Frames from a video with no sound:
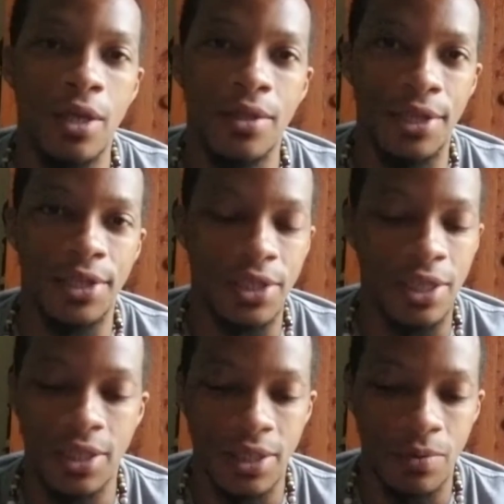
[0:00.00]

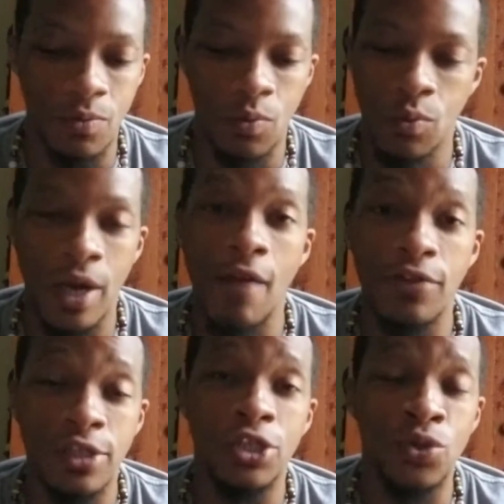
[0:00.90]
this whatever
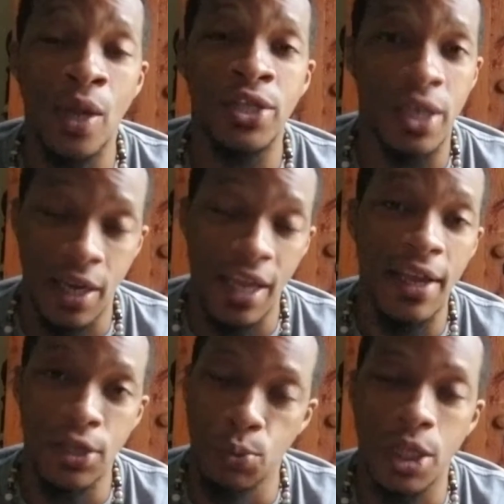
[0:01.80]
situation it
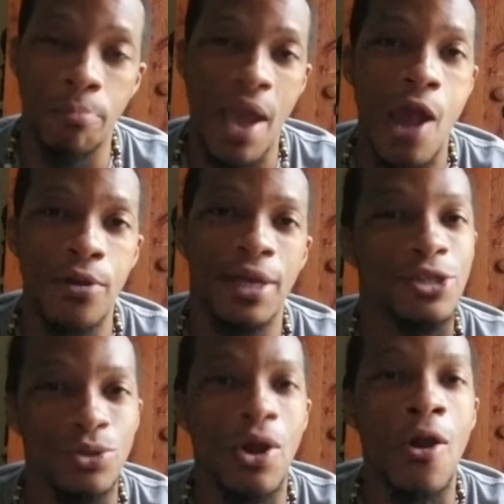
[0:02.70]
is with the power
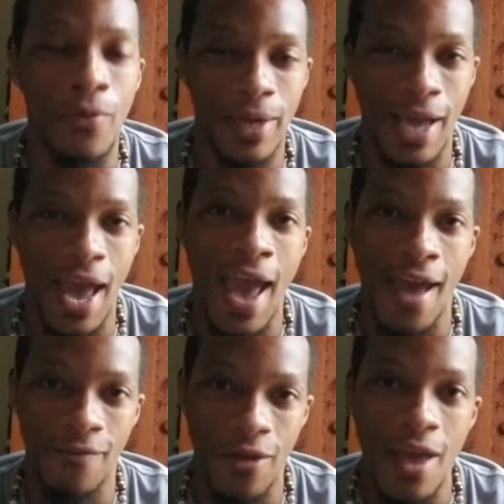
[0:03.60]
that you already have.